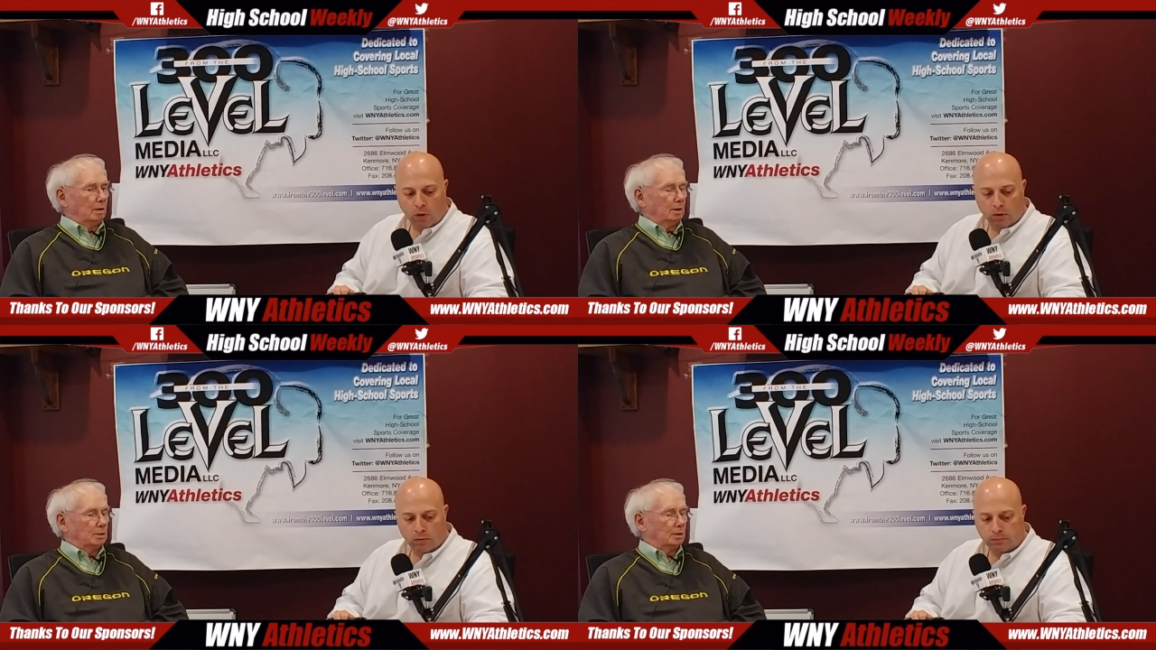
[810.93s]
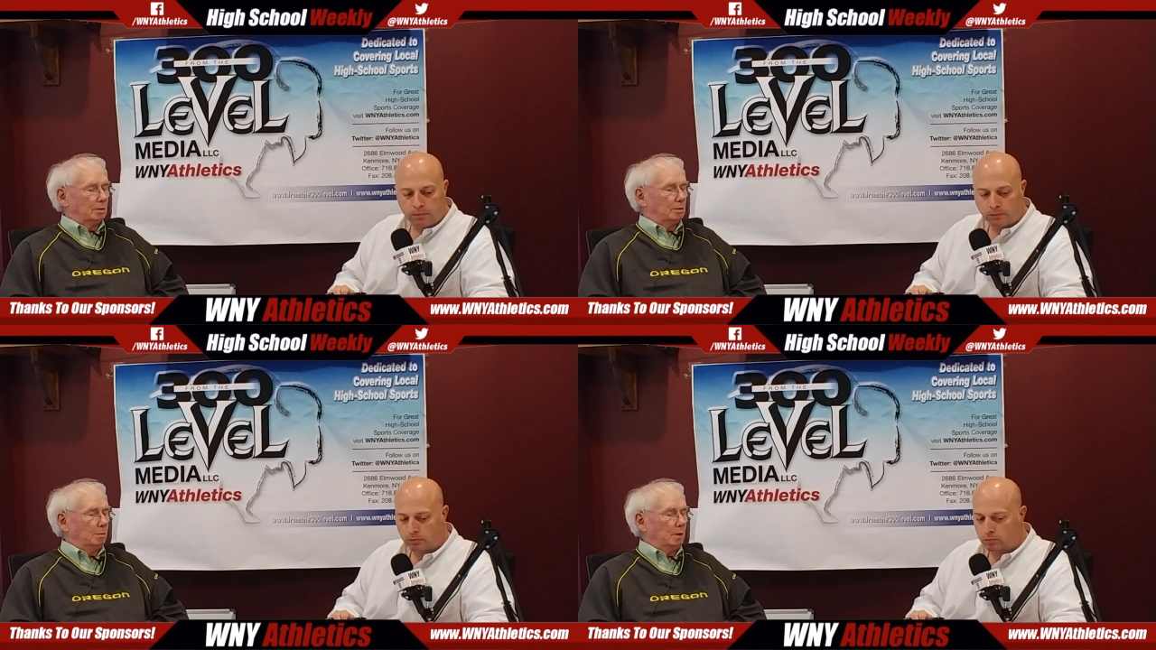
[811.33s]
Speaker 1: it's a,
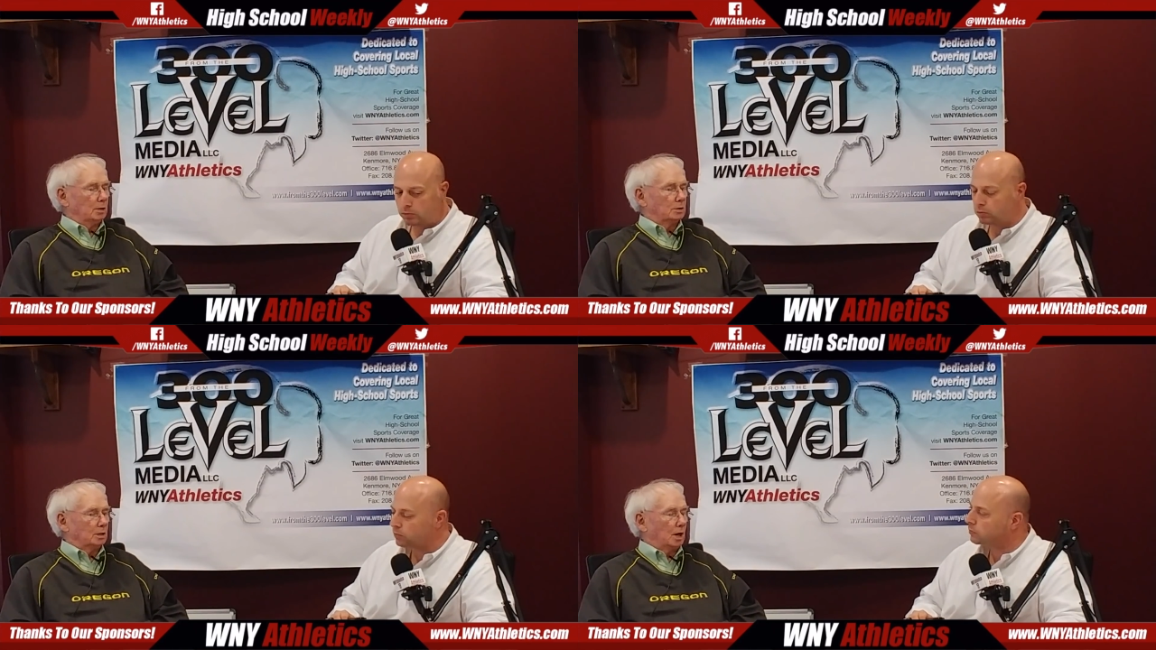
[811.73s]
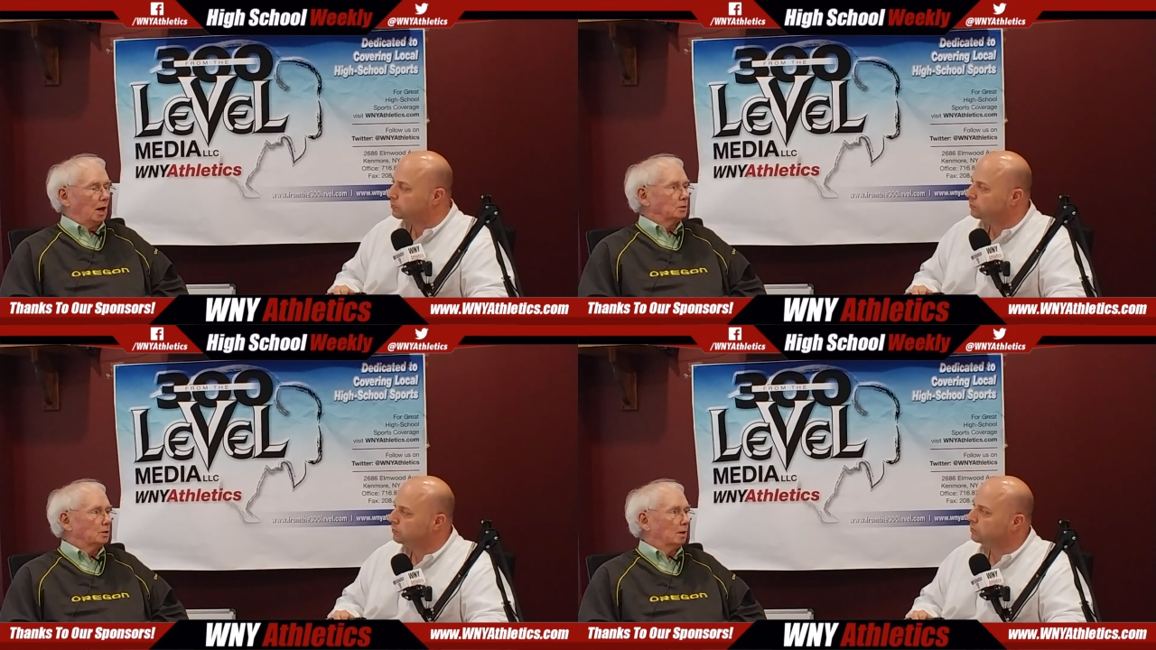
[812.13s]
to me it's a
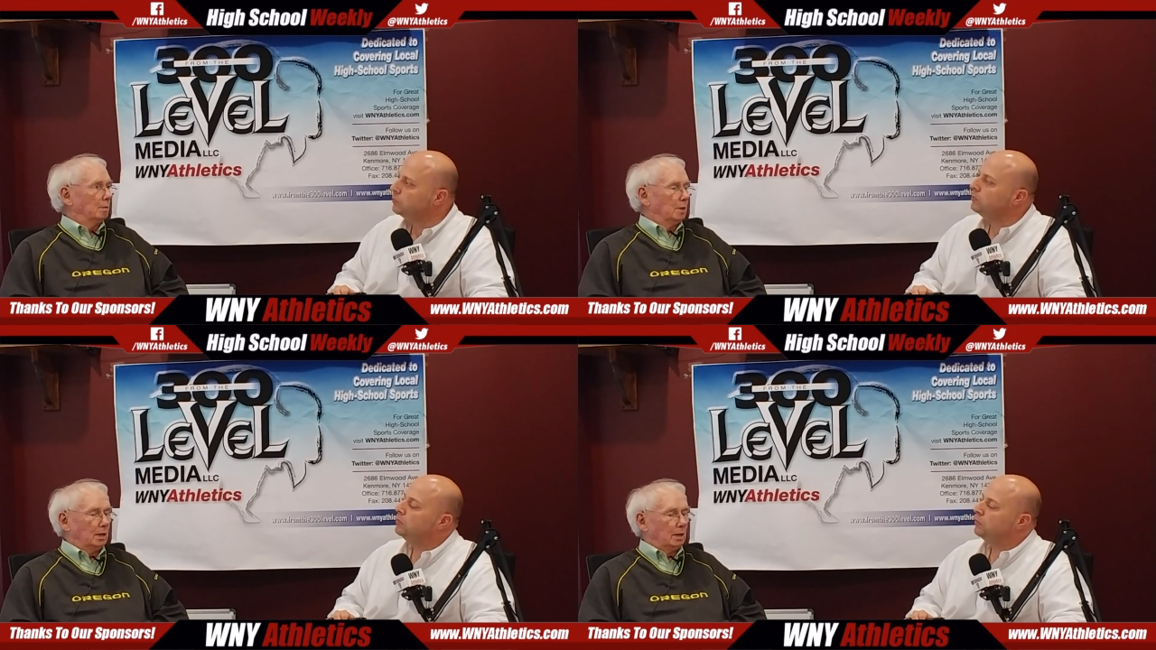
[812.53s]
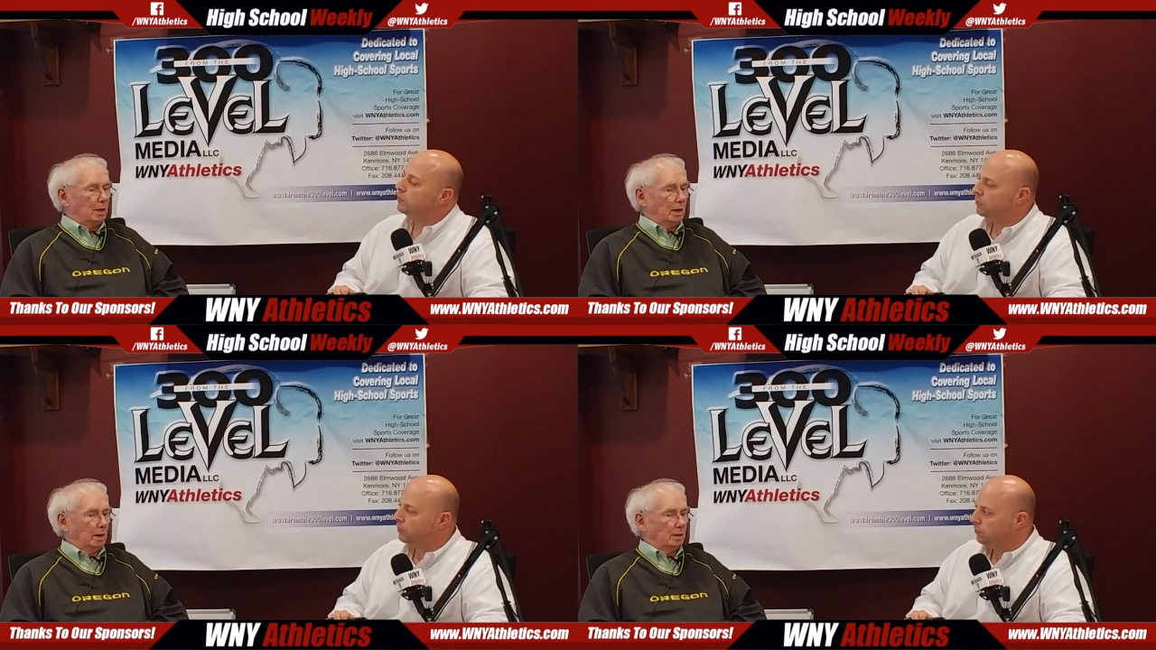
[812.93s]
toss up,
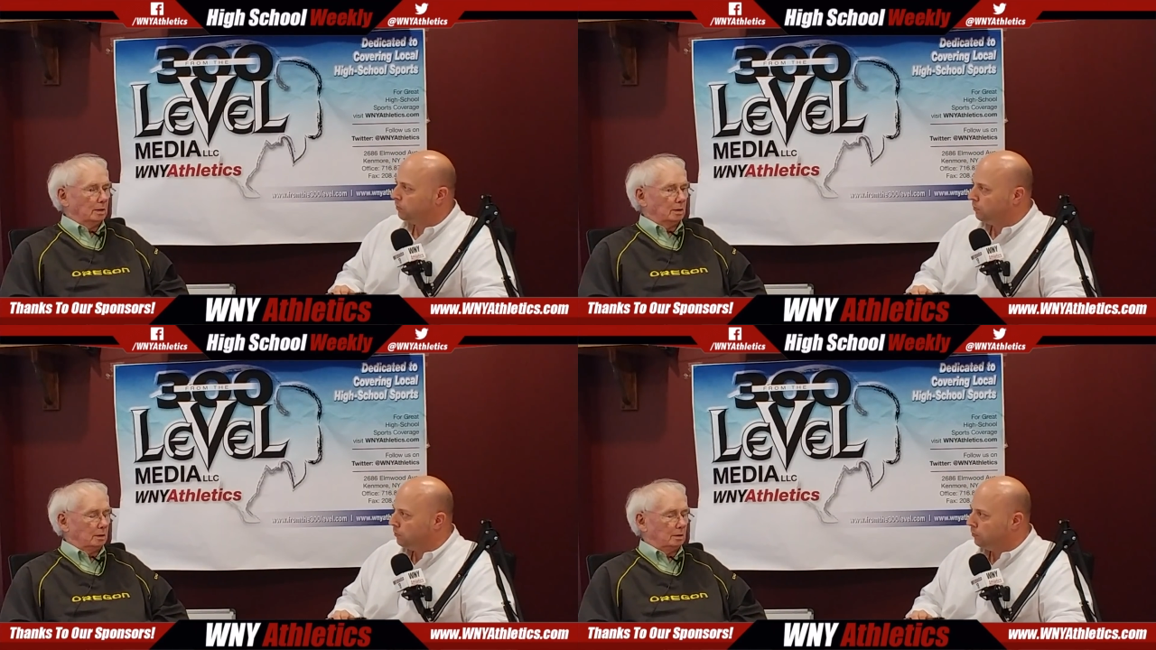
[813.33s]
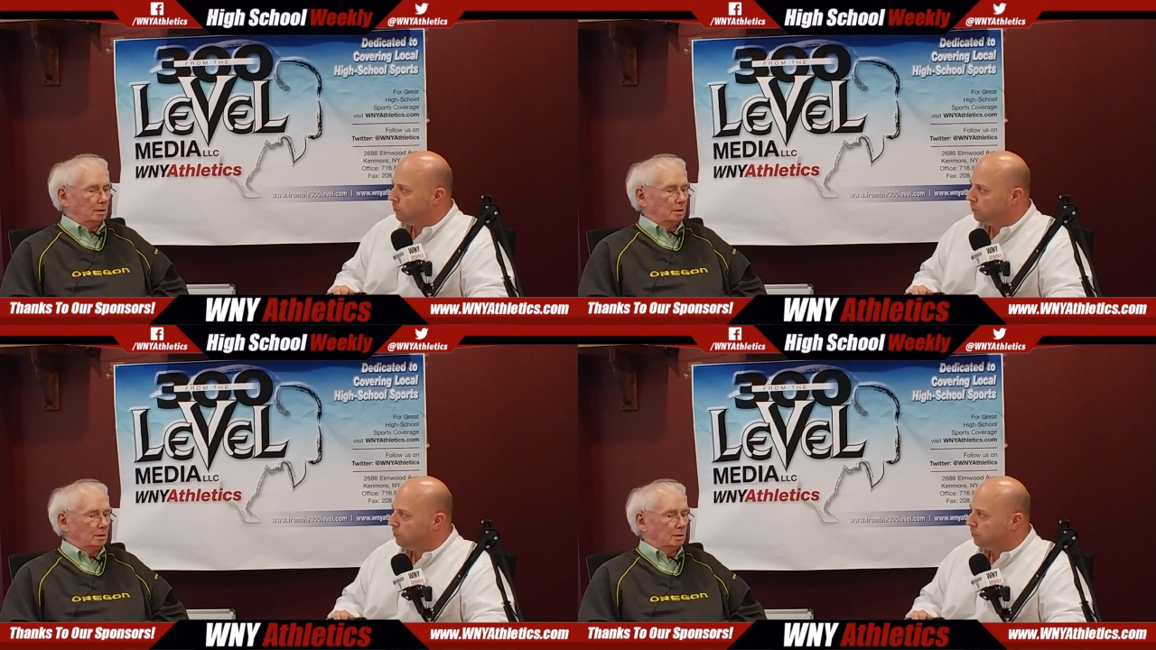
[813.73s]
and, it,